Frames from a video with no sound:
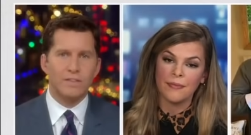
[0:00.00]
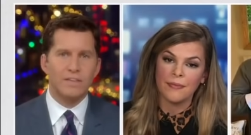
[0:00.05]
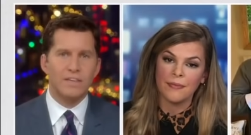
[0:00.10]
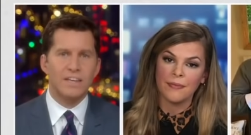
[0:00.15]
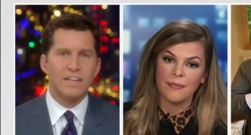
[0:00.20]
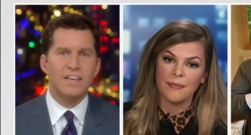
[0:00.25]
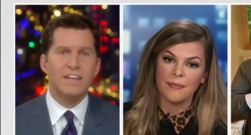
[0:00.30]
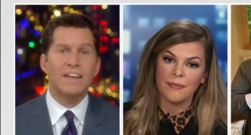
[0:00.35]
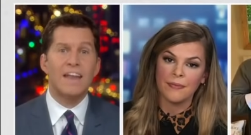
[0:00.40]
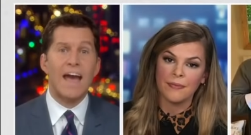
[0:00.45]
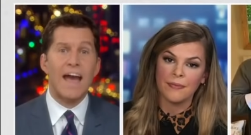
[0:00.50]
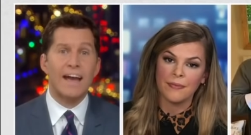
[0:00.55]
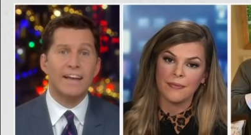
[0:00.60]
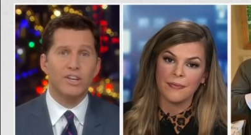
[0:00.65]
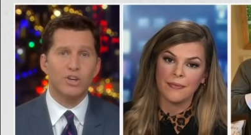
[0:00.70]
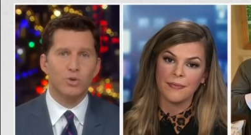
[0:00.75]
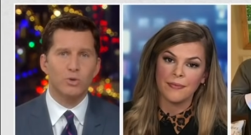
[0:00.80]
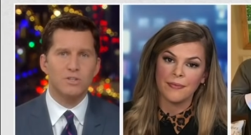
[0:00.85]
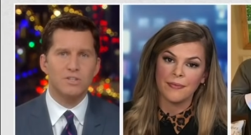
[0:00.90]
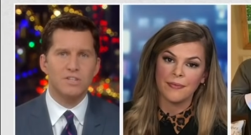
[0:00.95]
Speaker 1: the
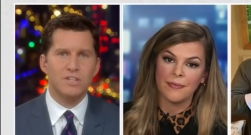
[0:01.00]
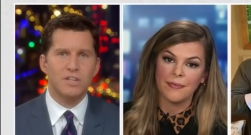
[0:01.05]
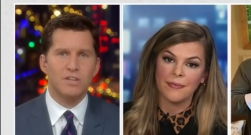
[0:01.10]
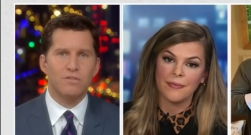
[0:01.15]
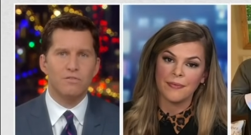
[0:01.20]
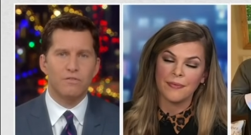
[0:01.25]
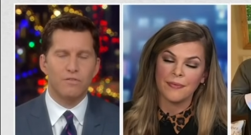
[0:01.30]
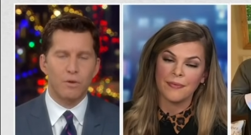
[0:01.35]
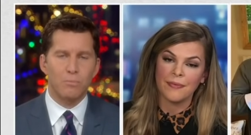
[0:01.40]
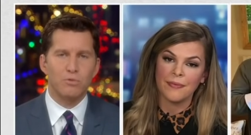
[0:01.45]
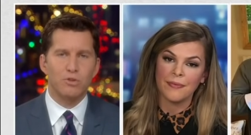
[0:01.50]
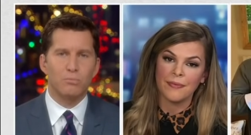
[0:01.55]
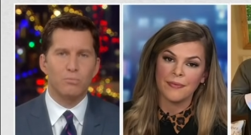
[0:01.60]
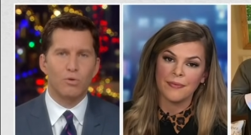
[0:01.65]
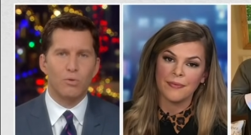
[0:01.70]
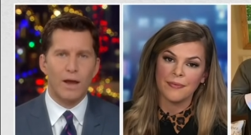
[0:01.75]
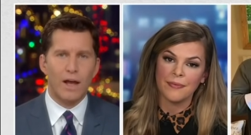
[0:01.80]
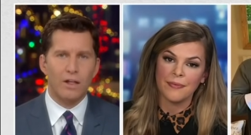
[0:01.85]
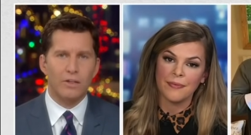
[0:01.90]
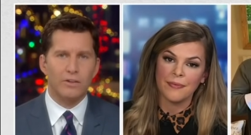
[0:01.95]
inaccuracy from the
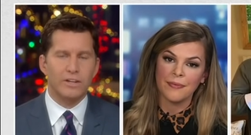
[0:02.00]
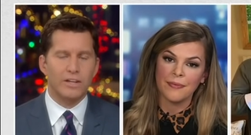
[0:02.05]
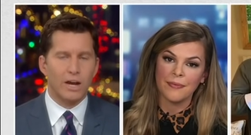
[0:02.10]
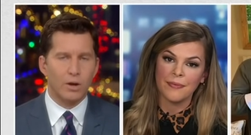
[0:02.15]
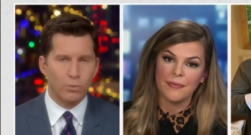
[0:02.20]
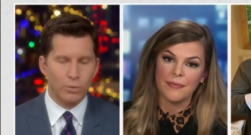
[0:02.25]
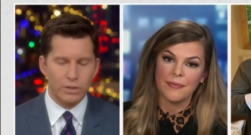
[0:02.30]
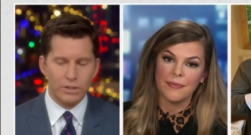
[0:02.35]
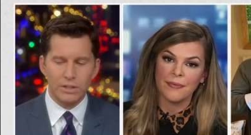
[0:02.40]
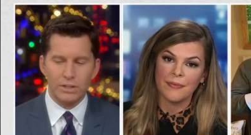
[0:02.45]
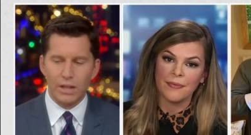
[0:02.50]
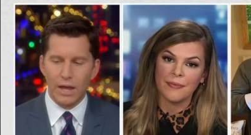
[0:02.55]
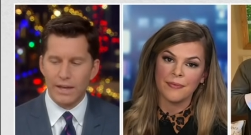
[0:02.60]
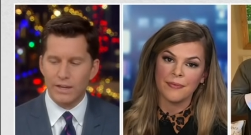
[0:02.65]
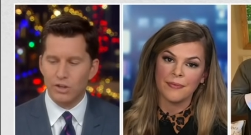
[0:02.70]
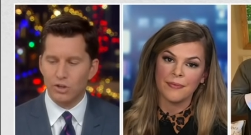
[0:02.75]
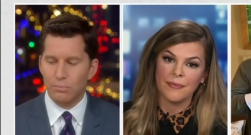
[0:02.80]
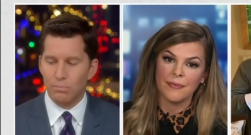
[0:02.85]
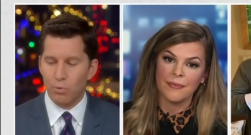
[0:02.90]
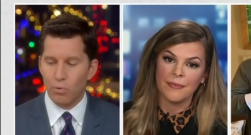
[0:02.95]
morality. I really
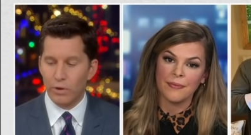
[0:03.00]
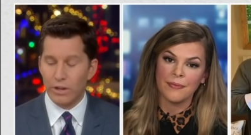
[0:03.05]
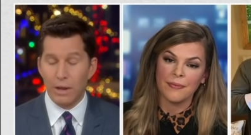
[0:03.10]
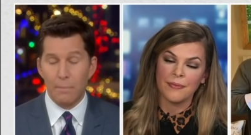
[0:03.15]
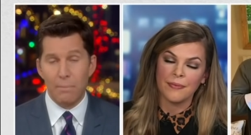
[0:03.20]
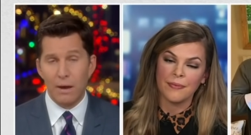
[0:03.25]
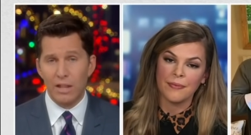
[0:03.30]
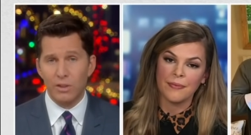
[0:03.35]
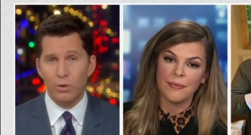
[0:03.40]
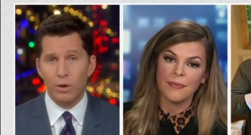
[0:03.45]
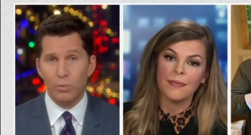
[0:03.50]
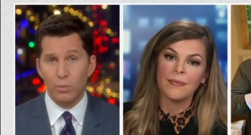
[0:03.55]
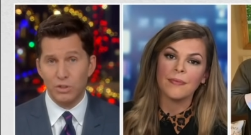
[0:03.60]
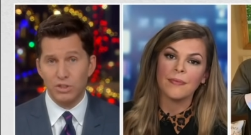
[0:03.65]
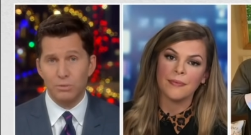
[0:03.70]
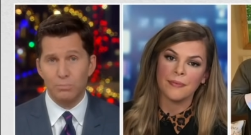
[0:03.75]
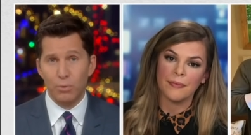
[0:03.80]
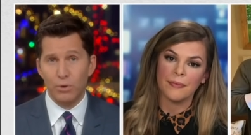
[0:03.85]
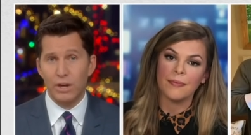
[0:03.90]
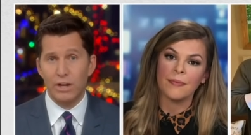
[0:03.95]
like your point. And by the way, we
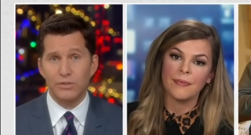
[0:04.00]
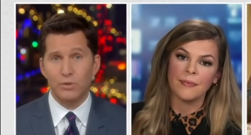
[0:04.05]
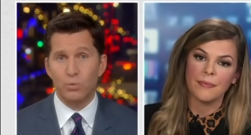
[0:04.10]
should point out